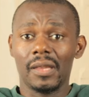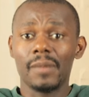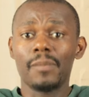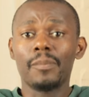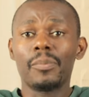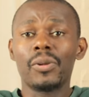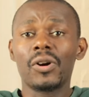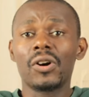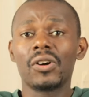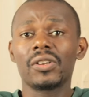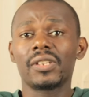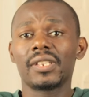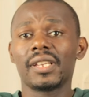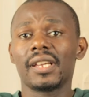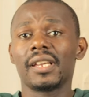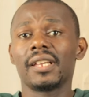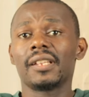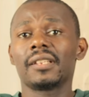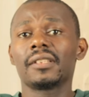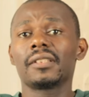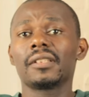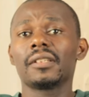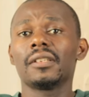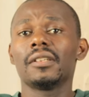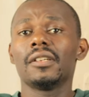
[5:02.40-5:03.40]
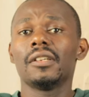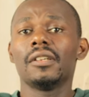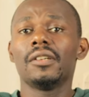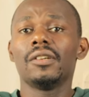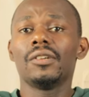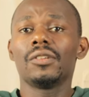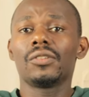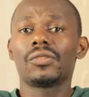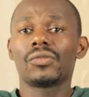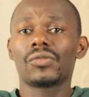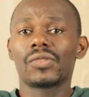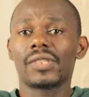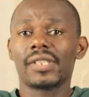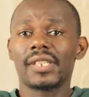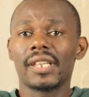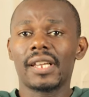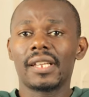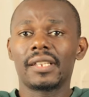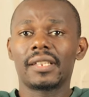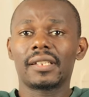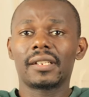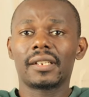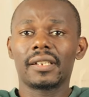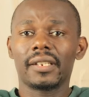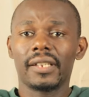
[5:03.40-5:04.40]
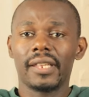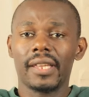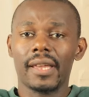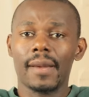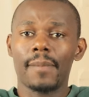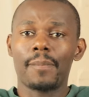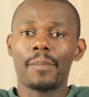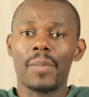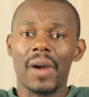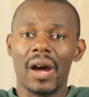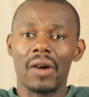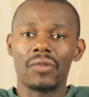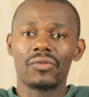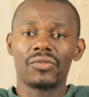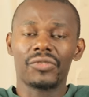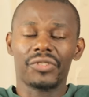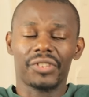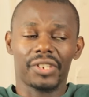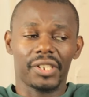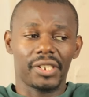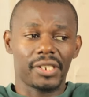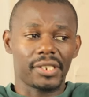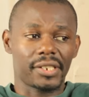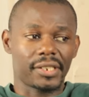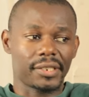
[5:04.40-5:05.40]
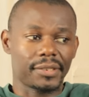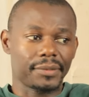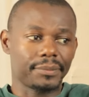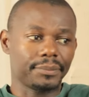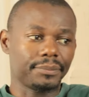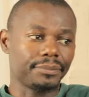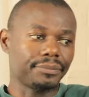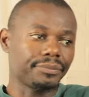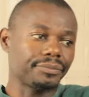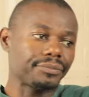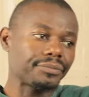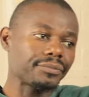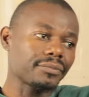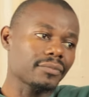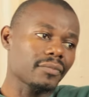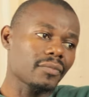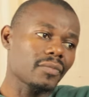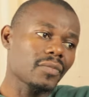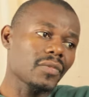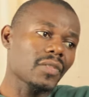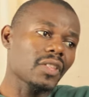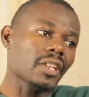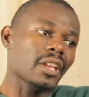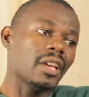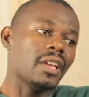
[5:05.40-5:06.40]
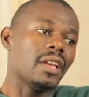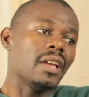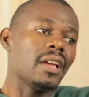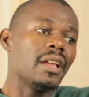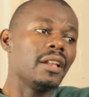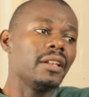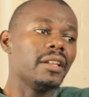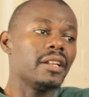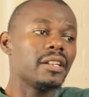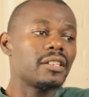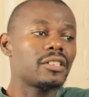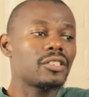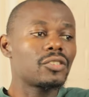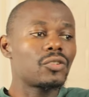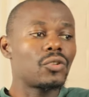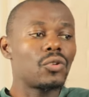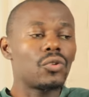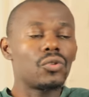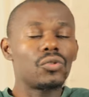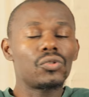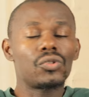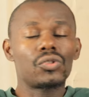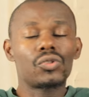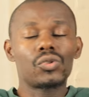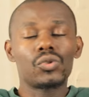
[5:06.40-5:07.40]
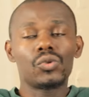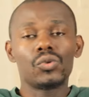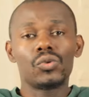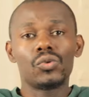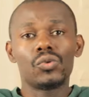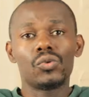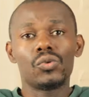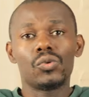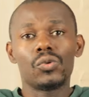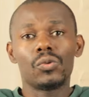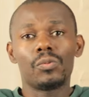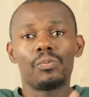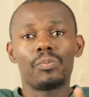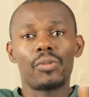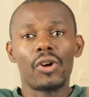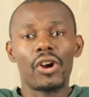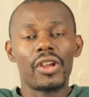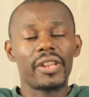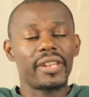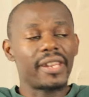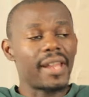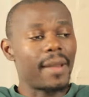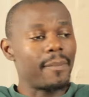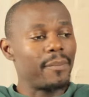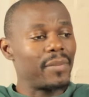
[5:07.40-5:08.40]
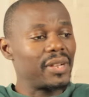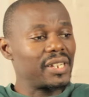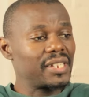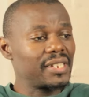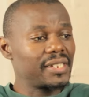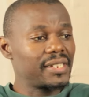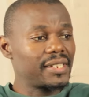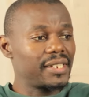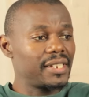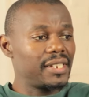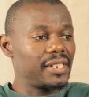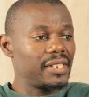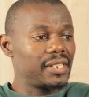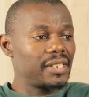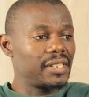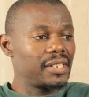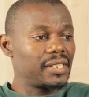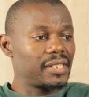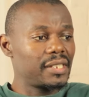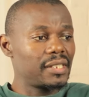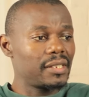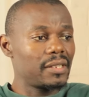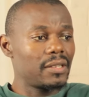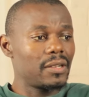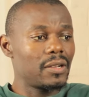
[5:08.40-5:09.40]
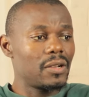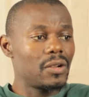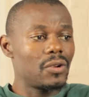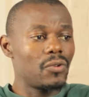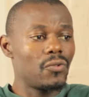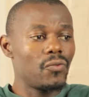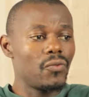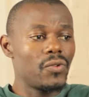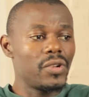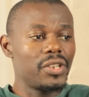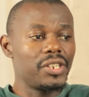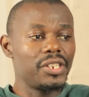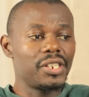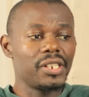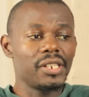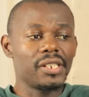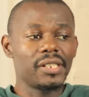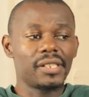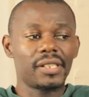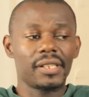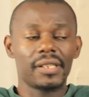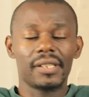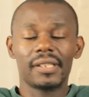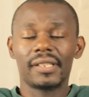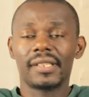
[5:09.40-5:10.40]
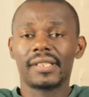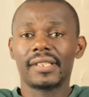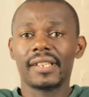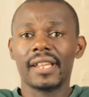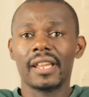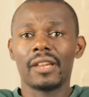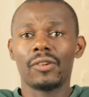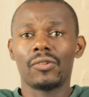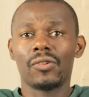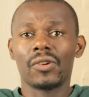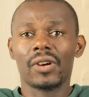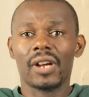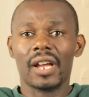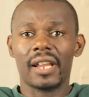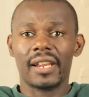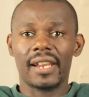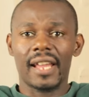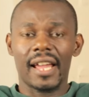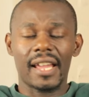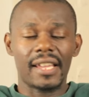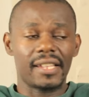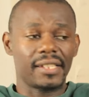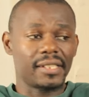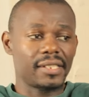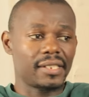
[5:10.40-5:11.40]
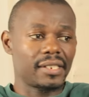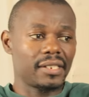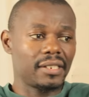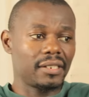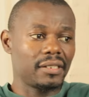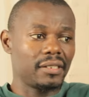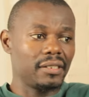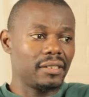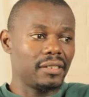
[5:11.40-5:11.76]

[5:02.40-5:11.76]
important to set clear boundaries. Let's go to point number 6, which is stay organized.